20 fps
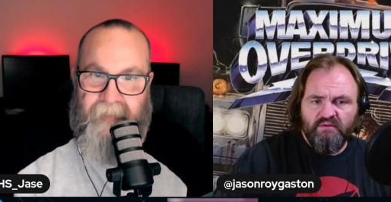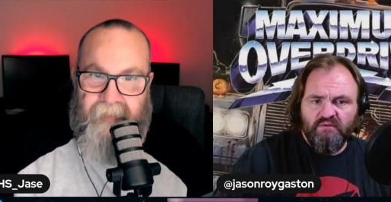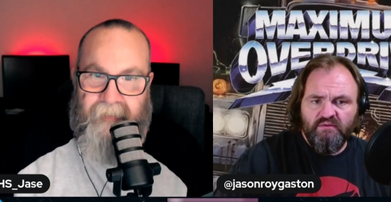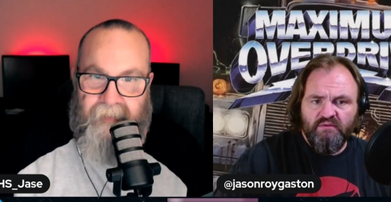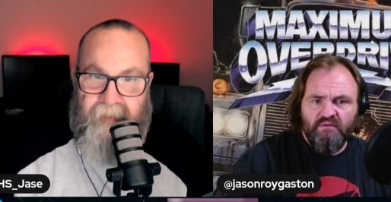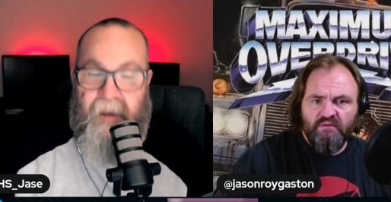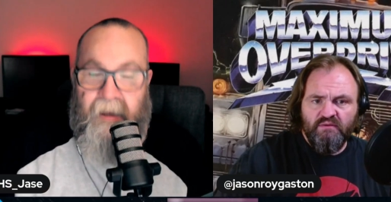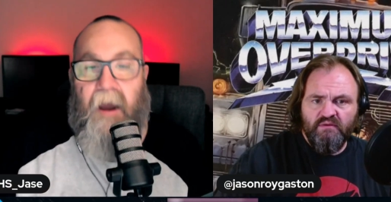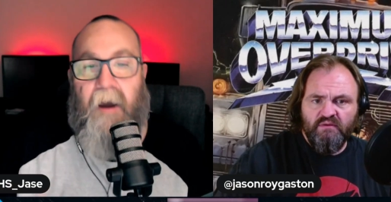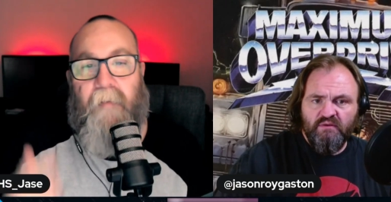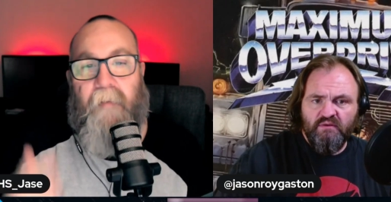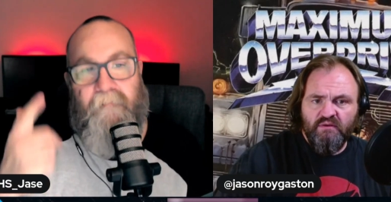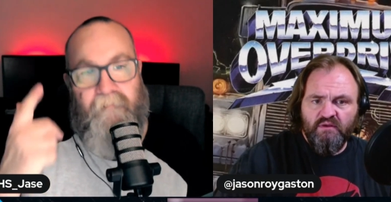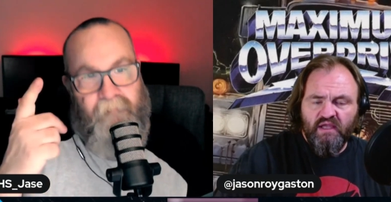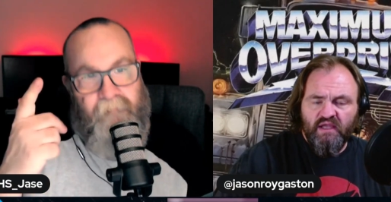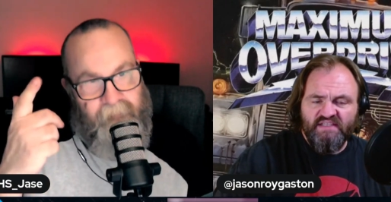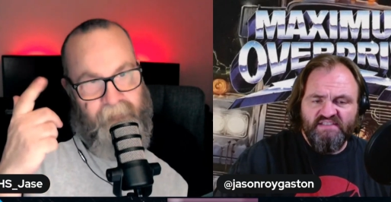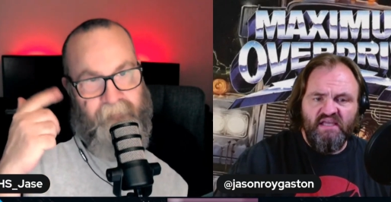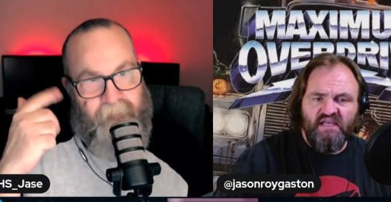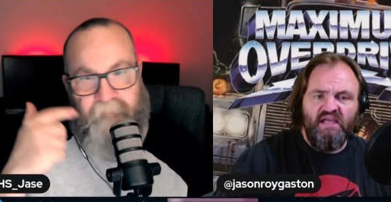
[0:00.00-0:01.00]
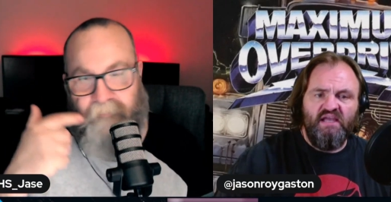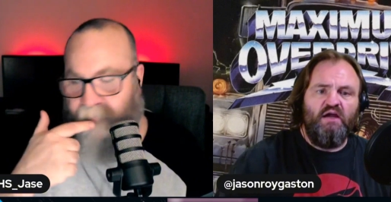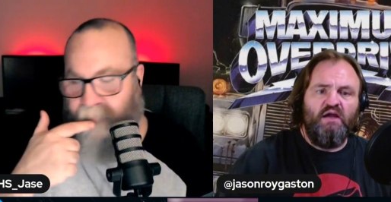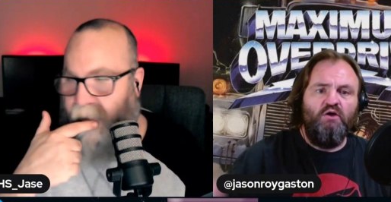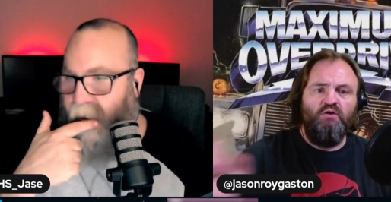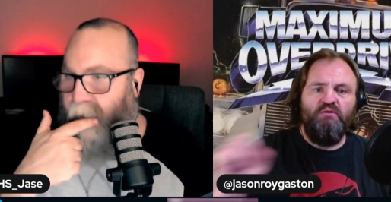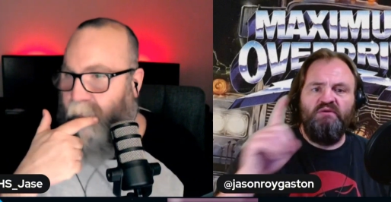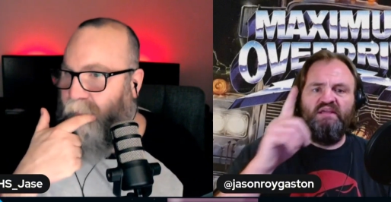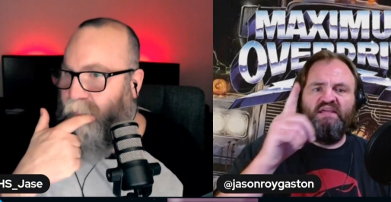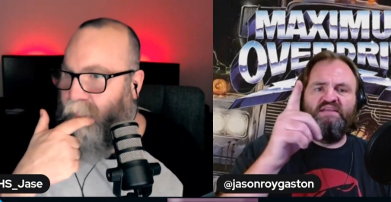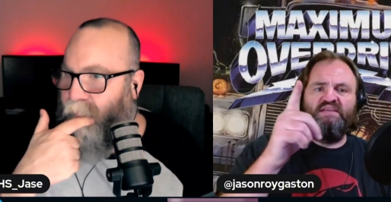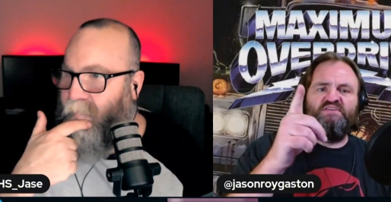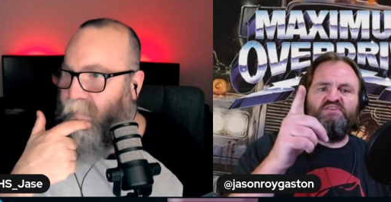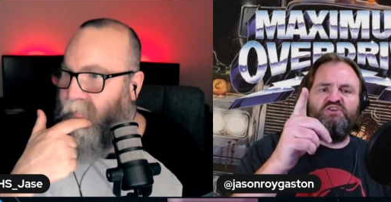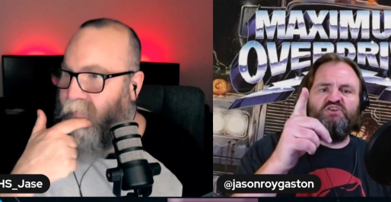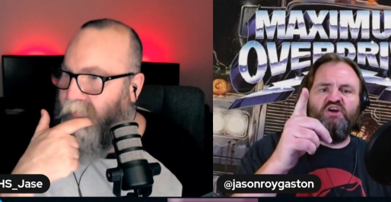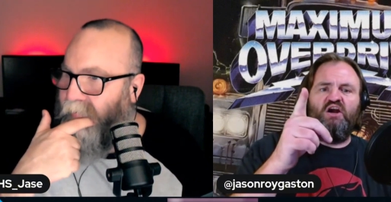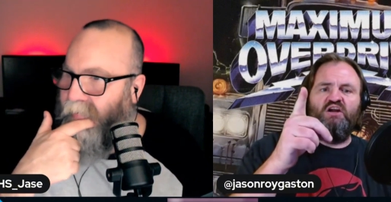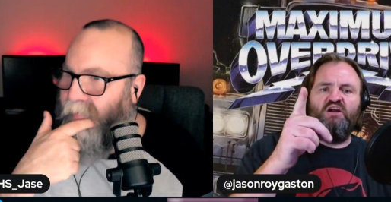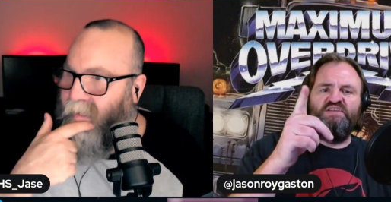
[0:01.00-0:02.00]
Speaker 1: Yeah, it's like, oh, yeah. he's in
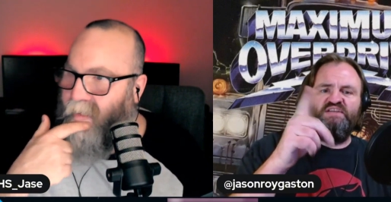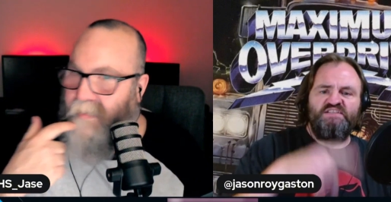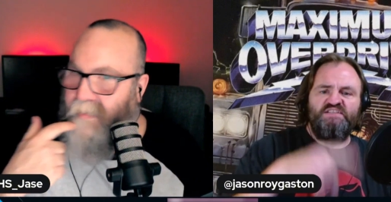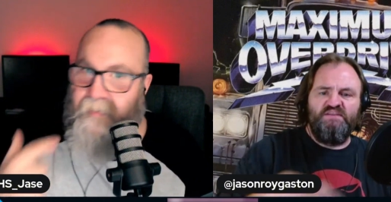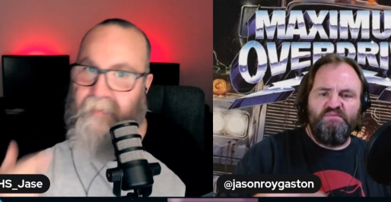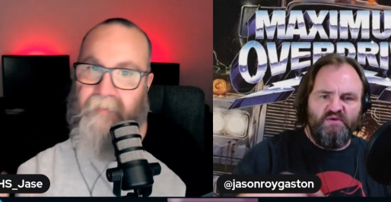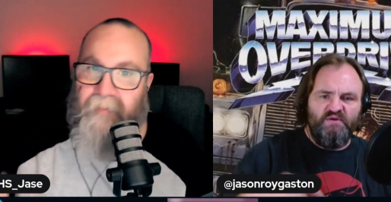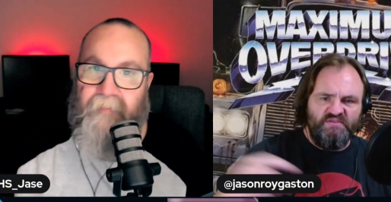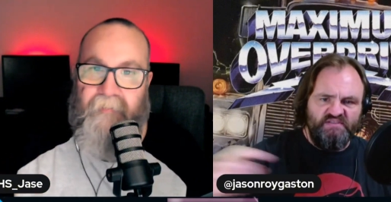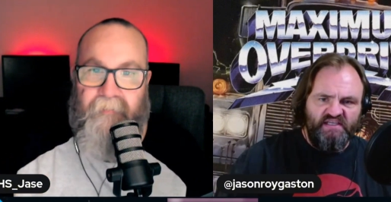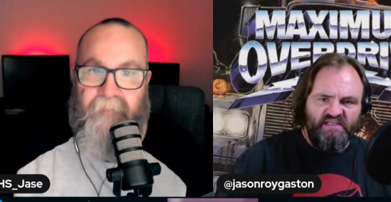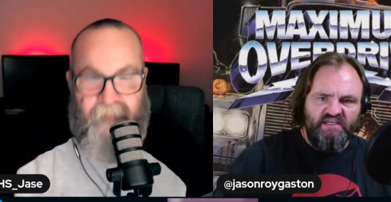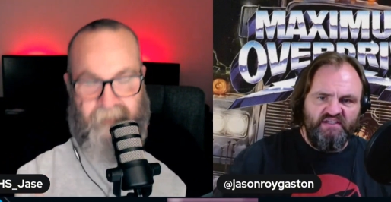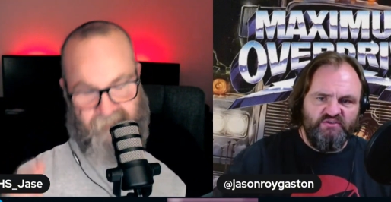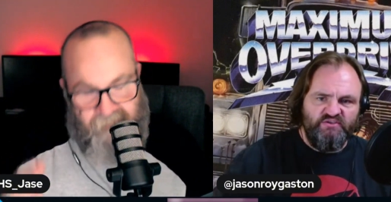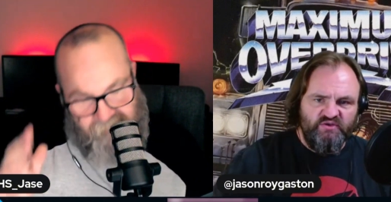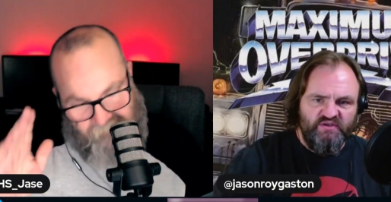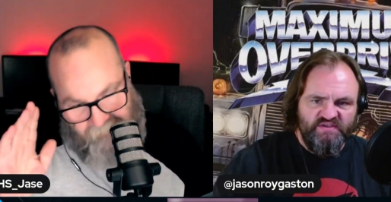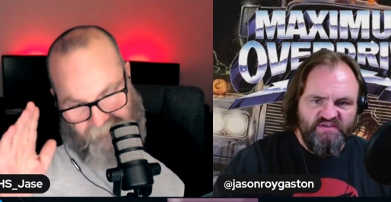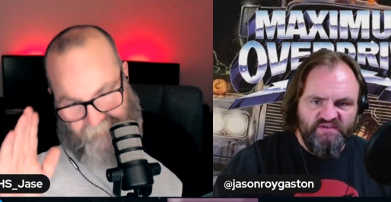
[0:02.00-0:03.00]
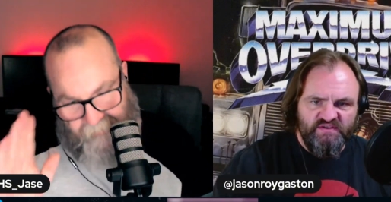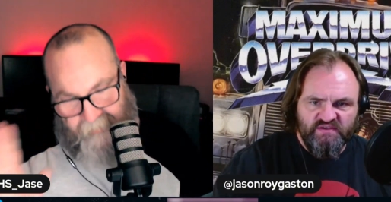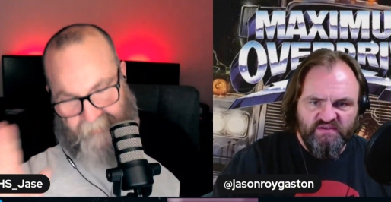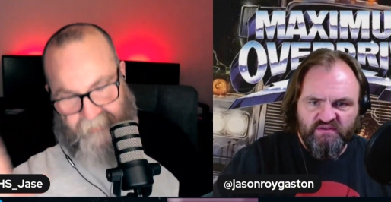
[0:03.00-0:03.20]
charge. He's the most dangerous.